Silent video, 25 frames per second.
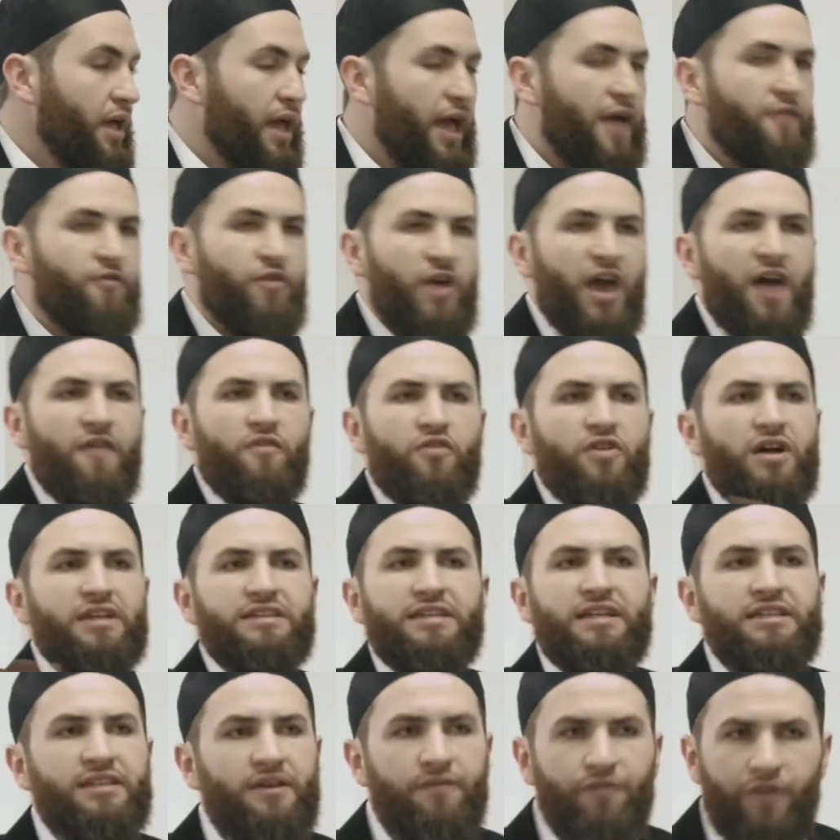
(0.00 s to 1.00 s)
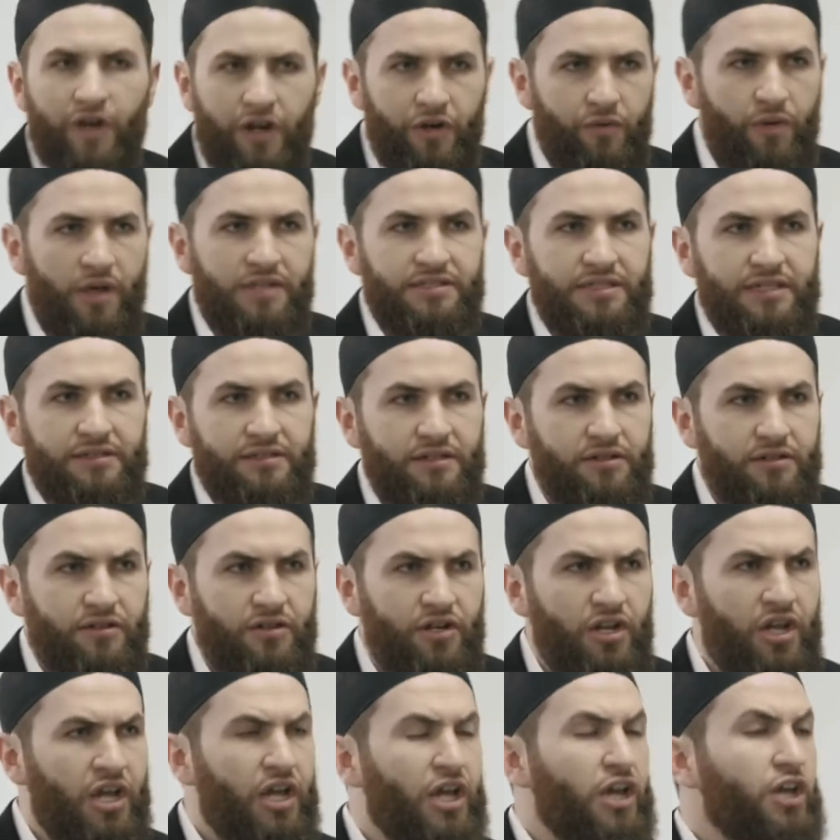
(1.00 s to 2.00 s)
If you ever attend a fundraising
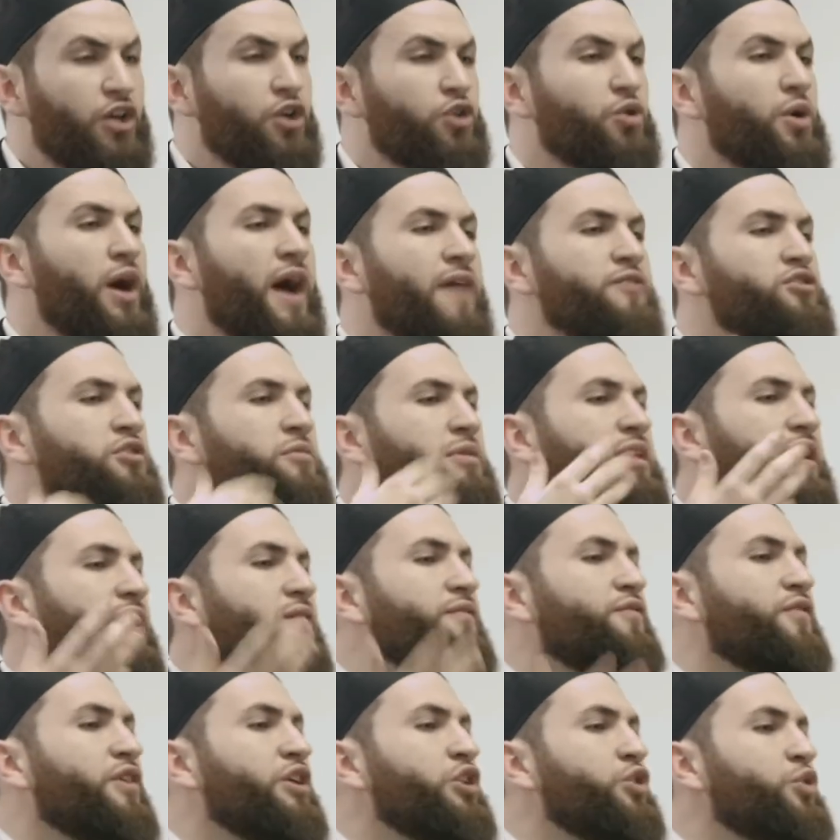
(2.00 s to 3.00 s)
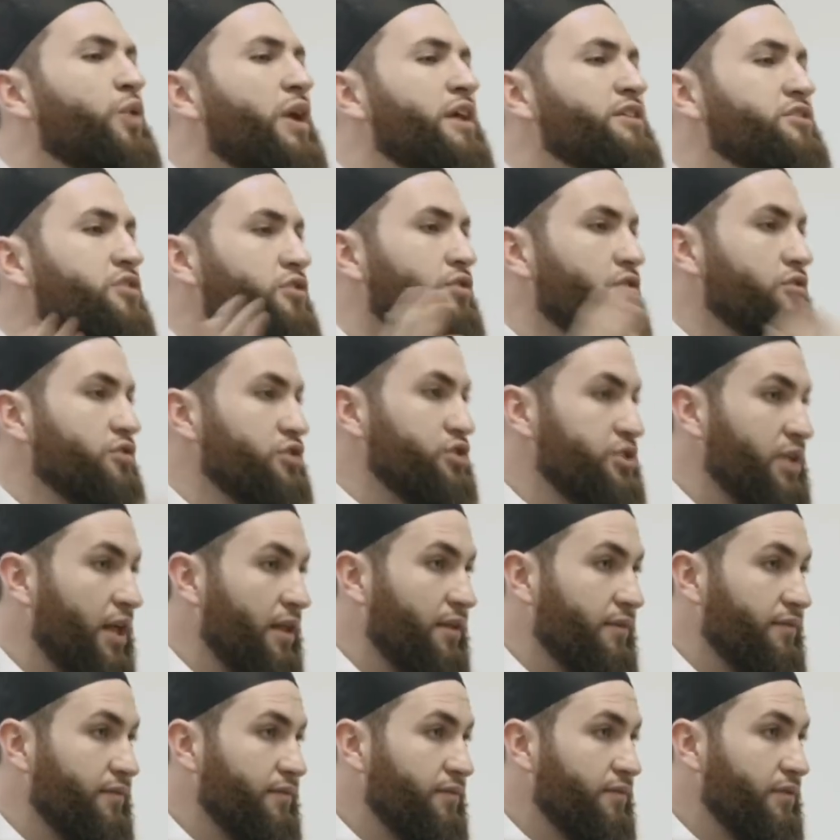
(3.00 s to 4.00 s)
dinner, you don't have to be a fundraiser
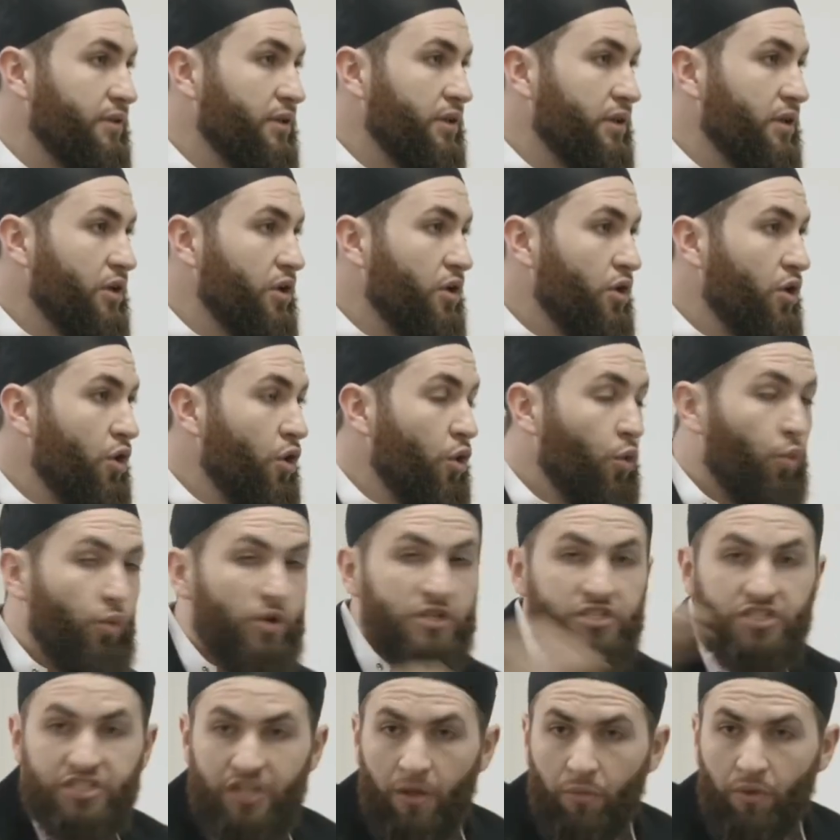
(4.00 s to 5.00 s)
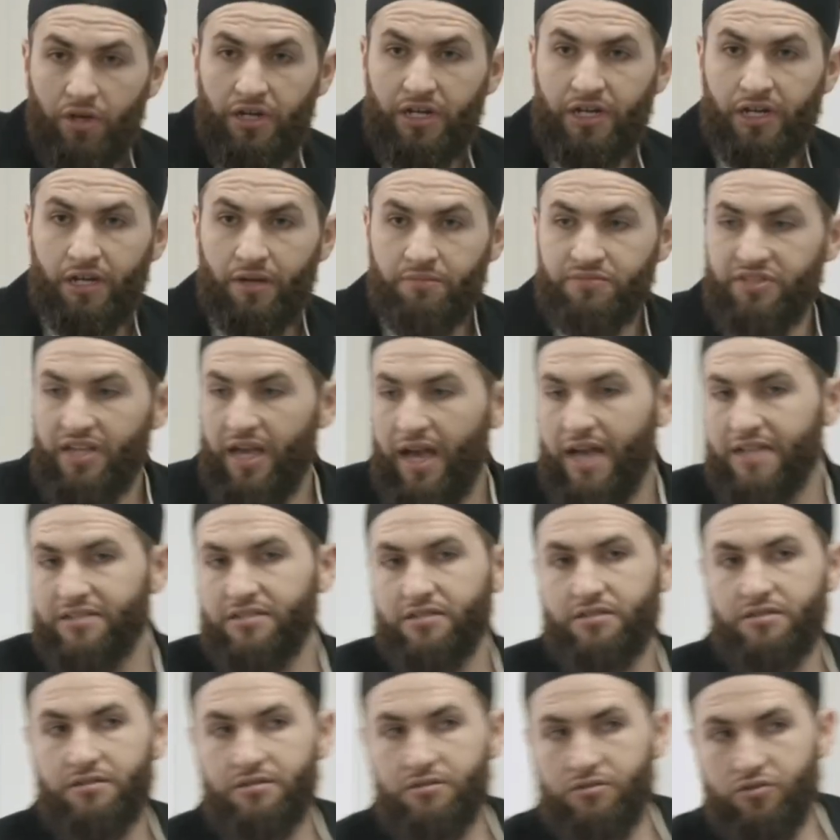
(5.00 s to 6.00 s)
yourself. When someone comes, he
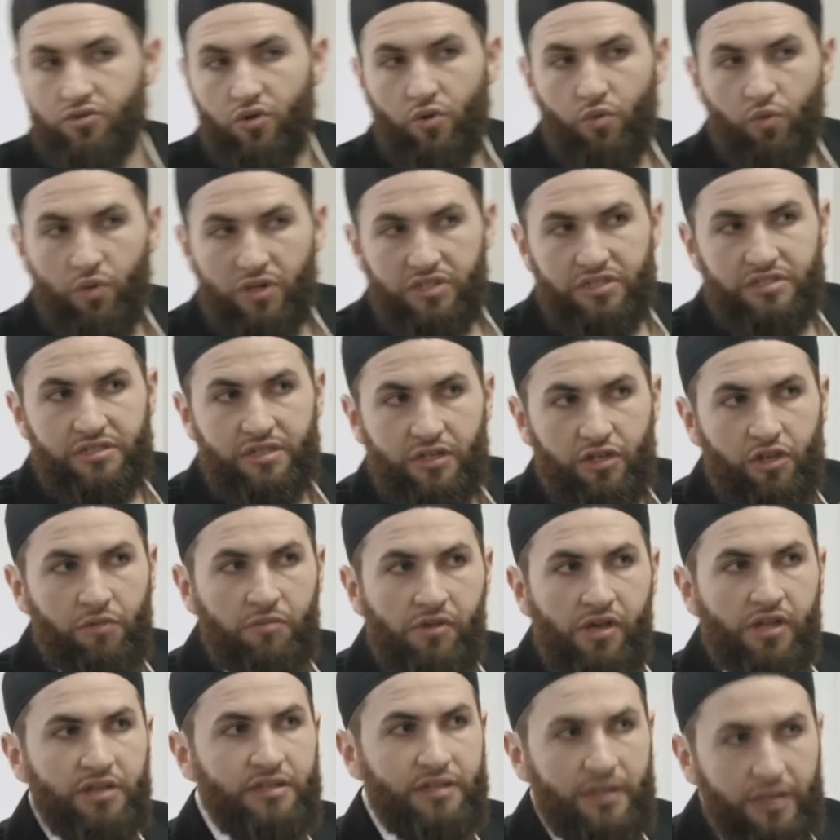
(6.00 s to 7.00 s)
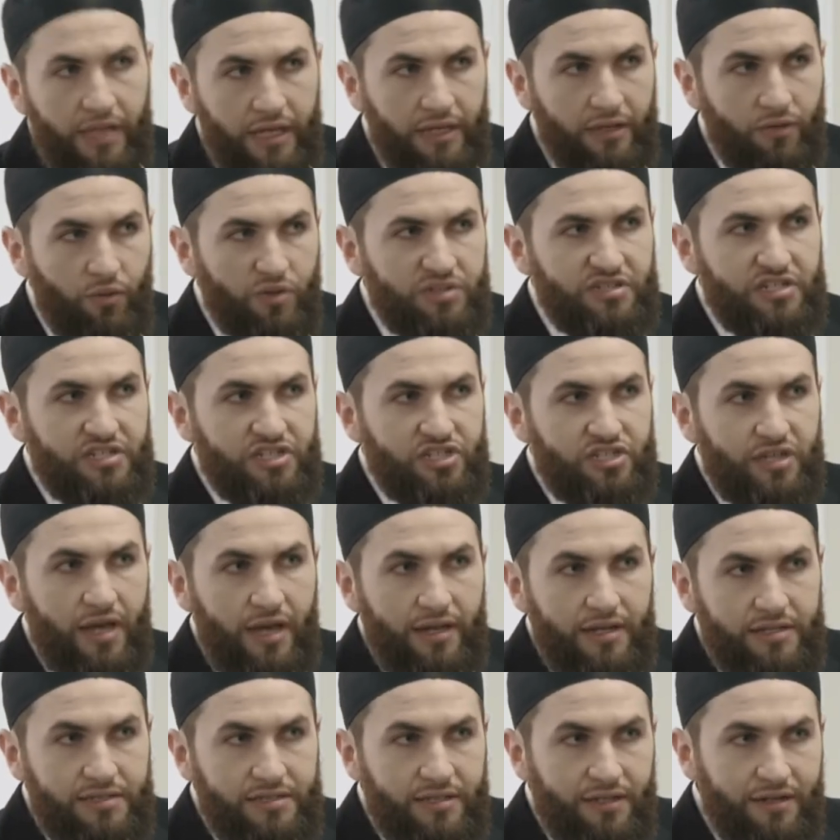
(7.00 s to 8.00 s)
asks, So, what's the community like? What's the
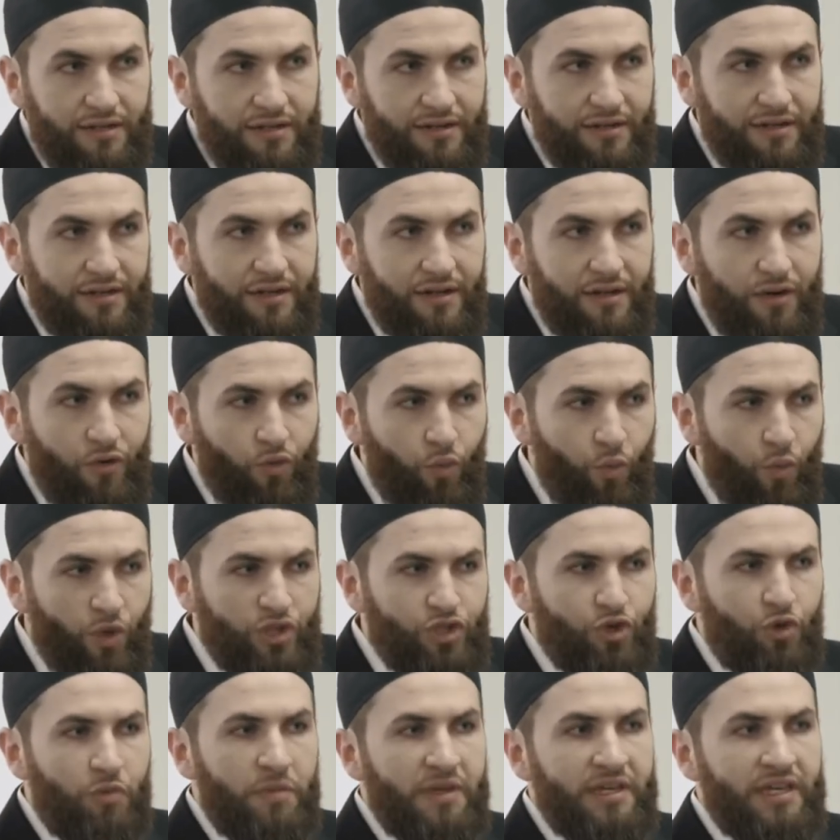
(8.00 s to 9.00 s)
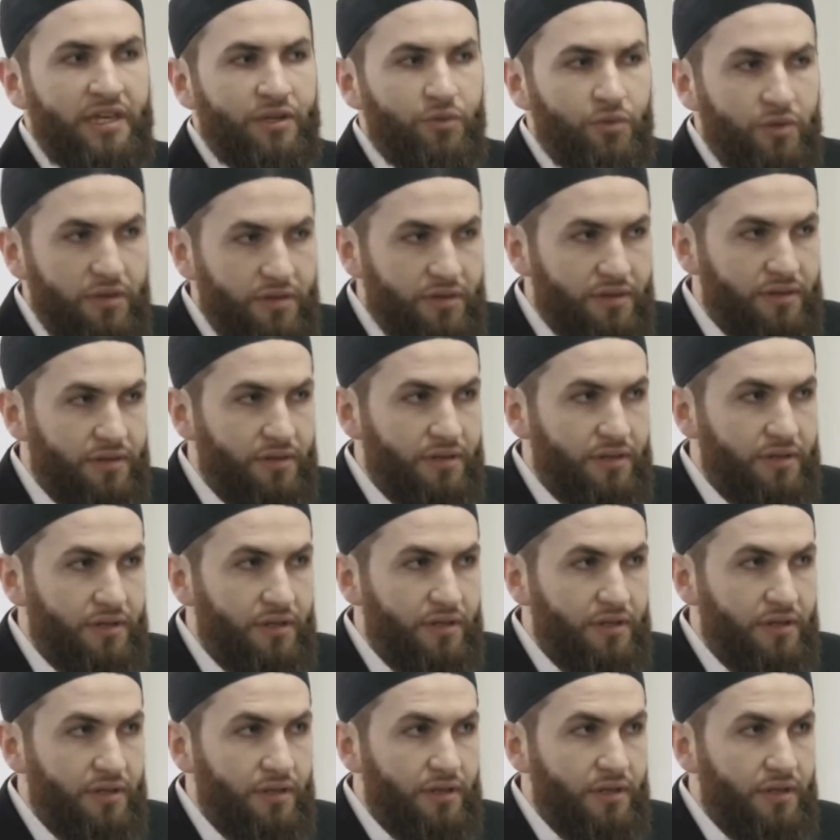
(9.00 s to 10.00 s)
status here? What do we begin with?
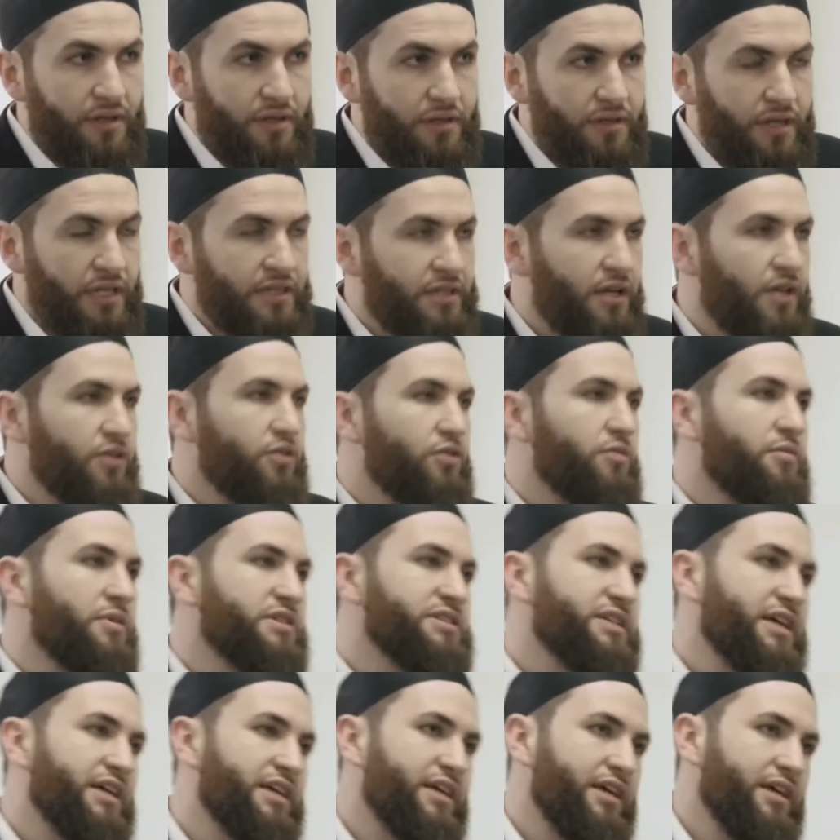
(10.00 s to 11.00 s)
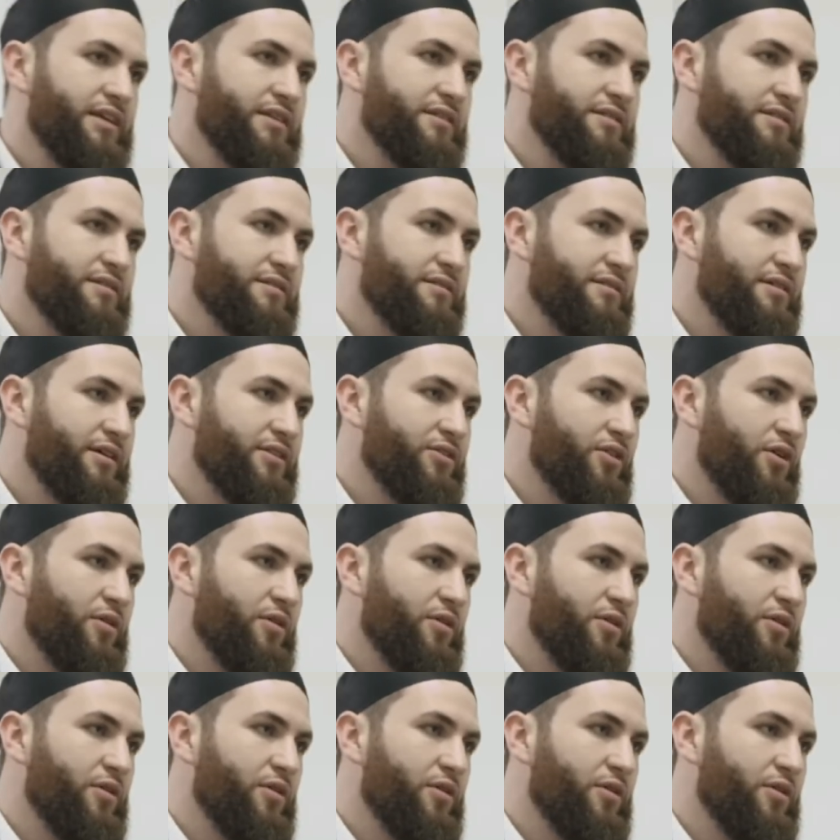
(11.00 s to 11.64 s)
They tell you, Masakin, you